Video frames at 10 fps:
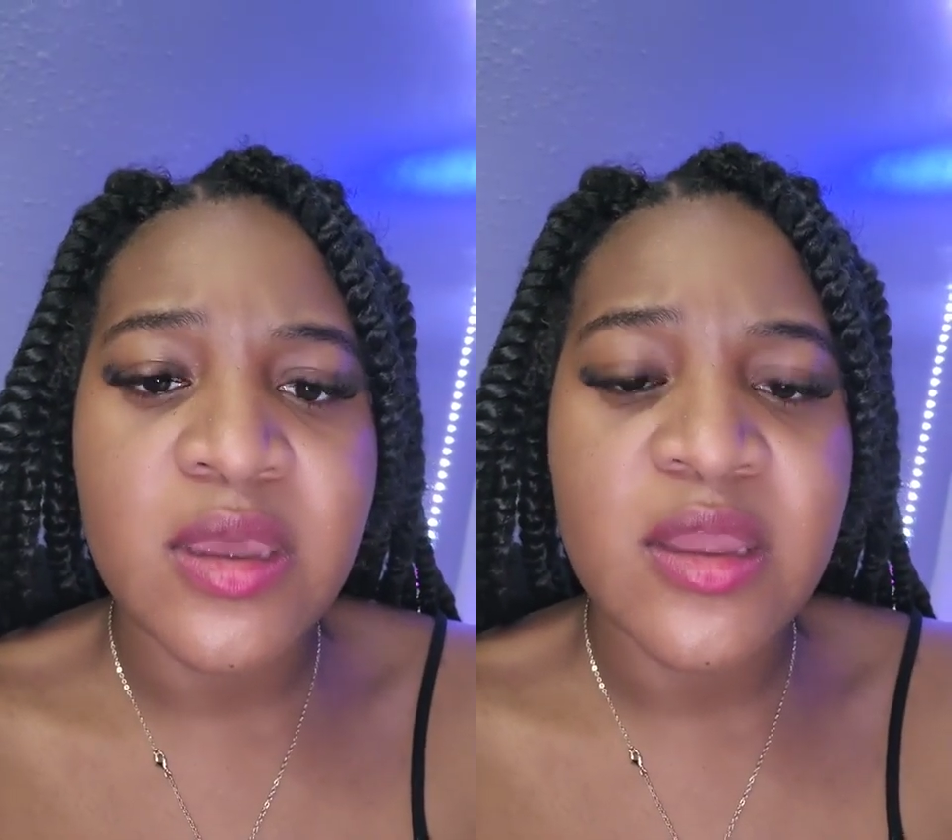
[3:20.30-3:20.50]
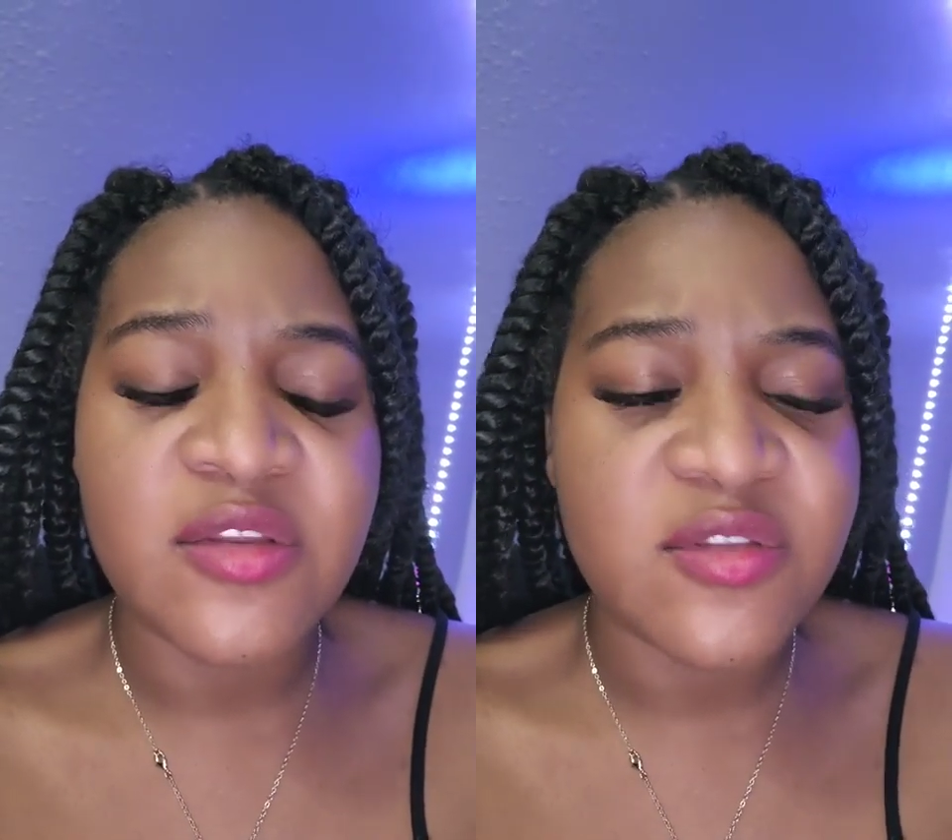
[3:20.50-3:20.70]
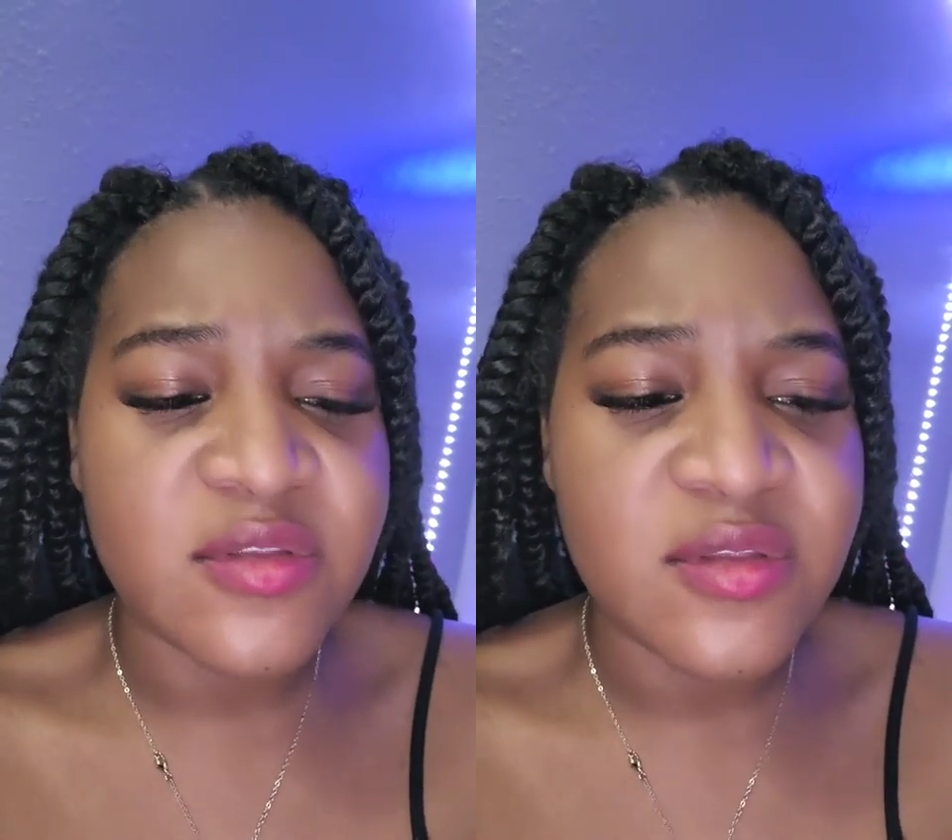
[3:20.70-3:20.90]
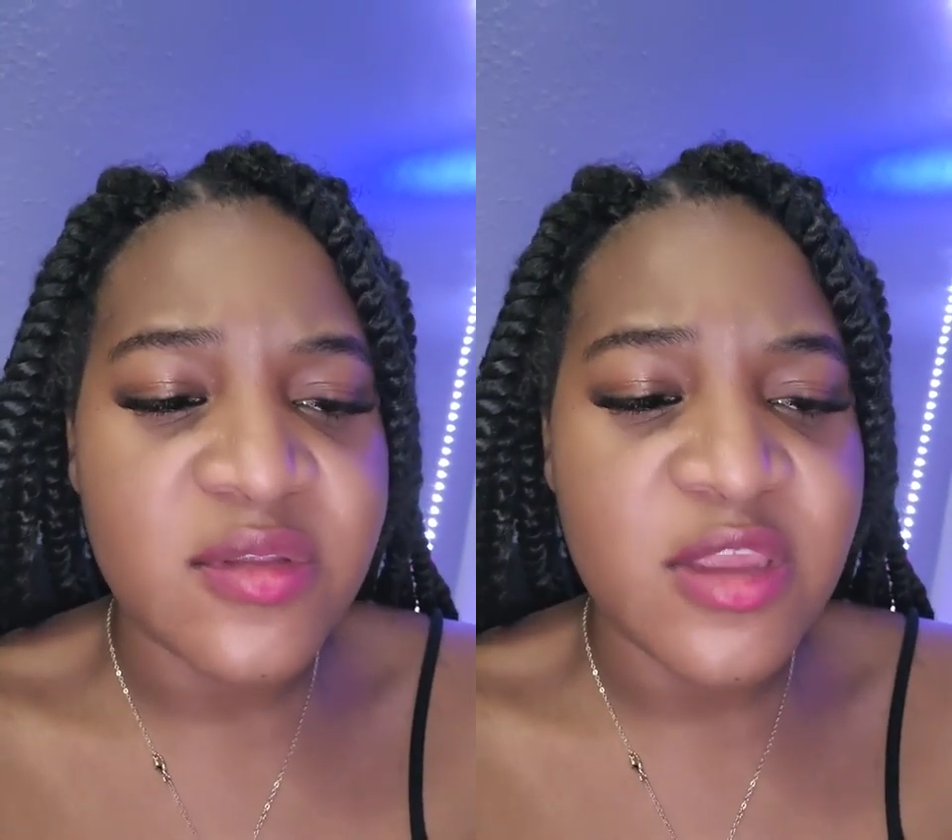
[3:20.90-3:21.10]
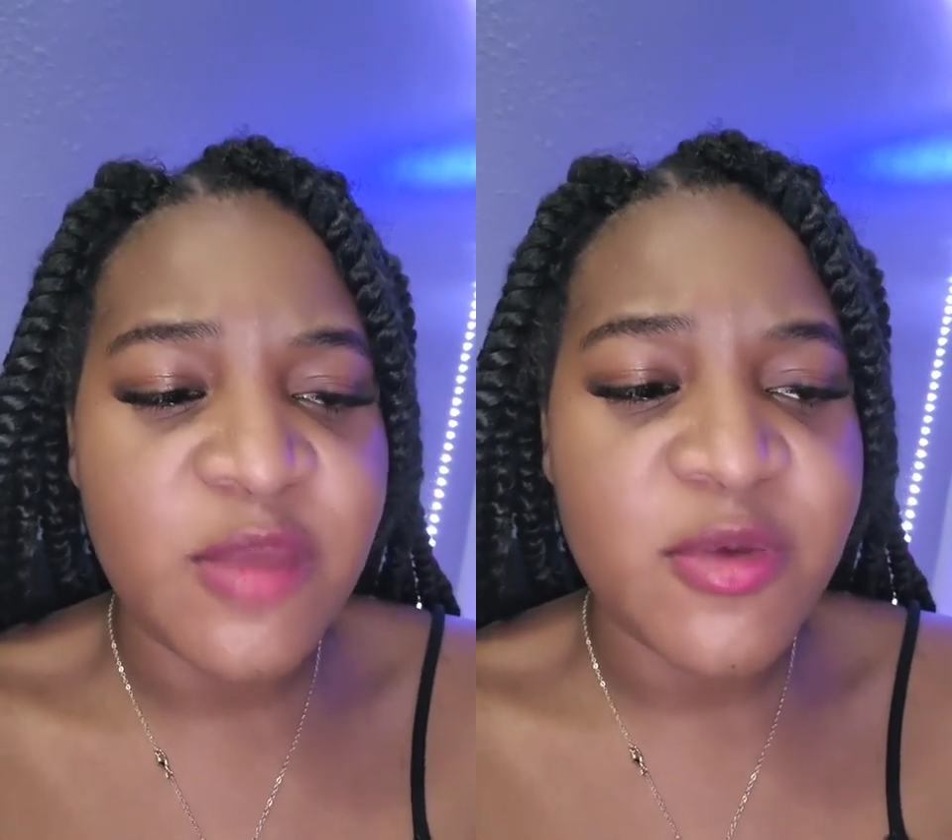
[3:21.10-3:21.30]
I just
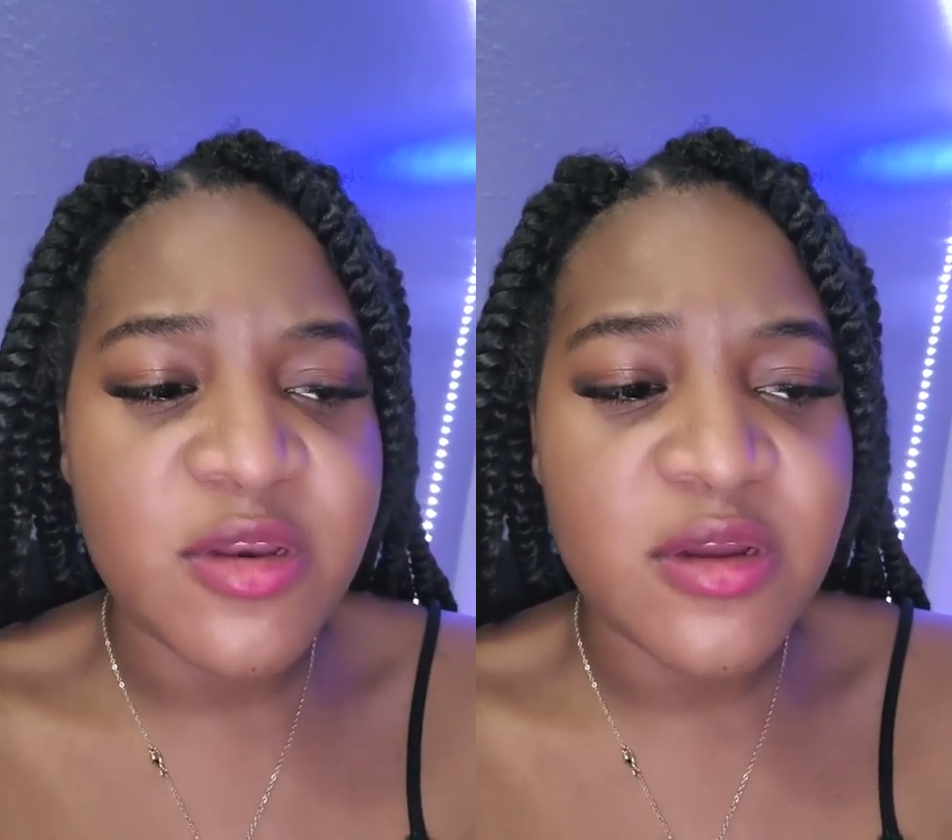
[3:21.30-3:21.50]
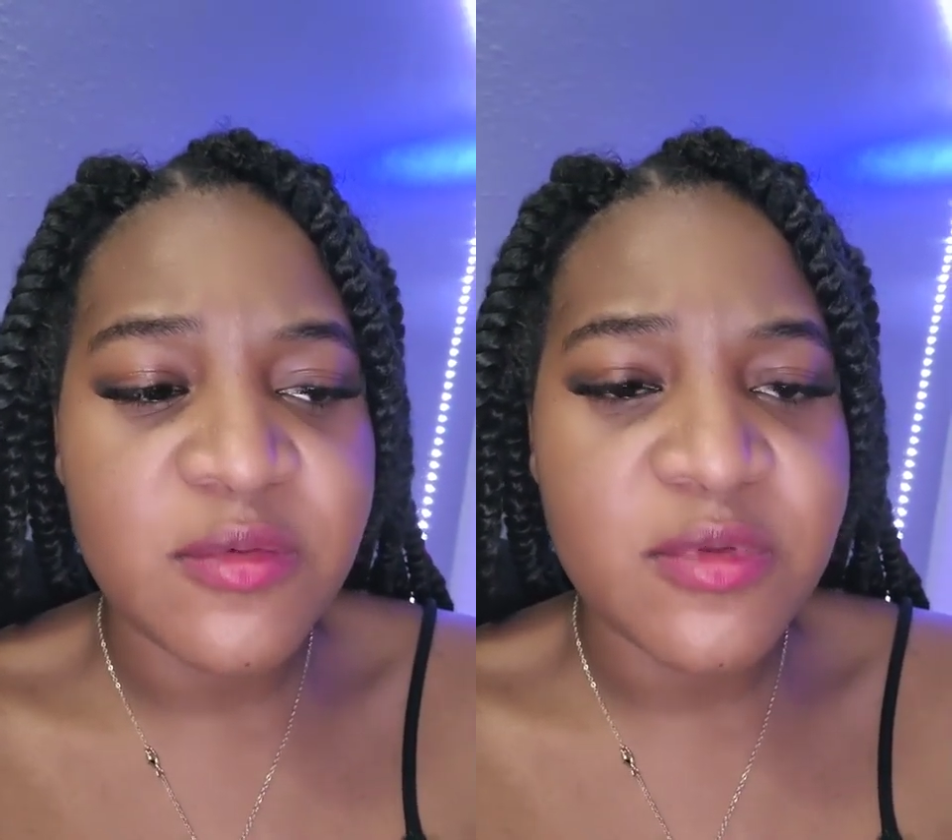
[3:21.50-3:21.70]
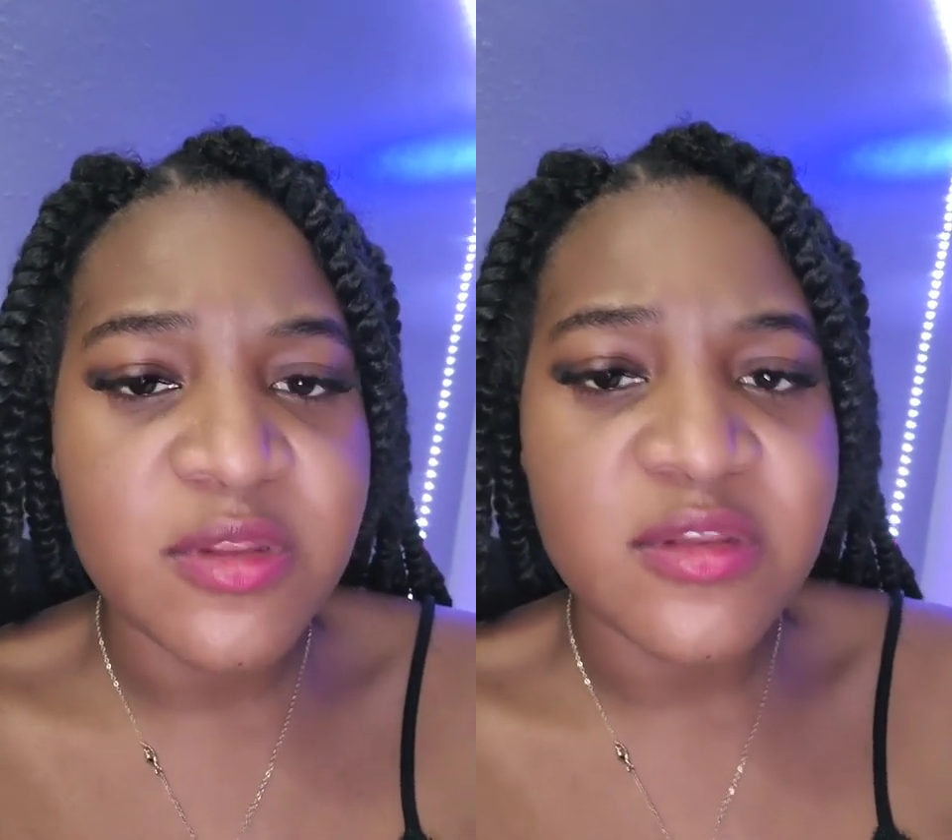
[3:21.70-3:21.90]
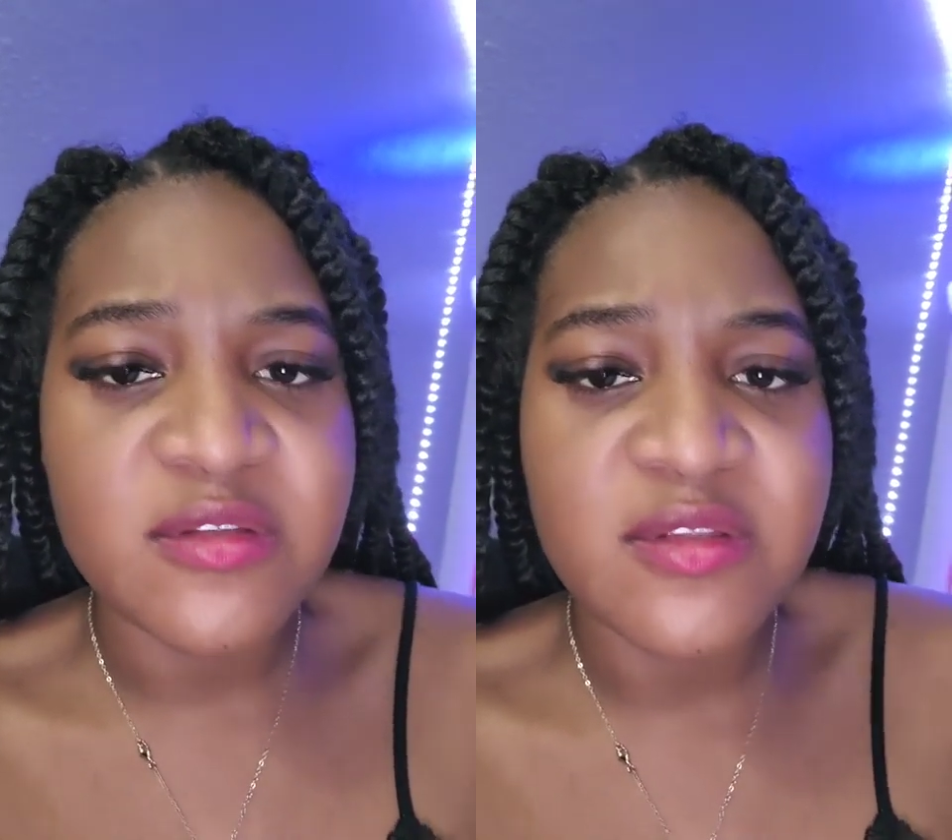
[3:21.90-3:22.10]
came on here really to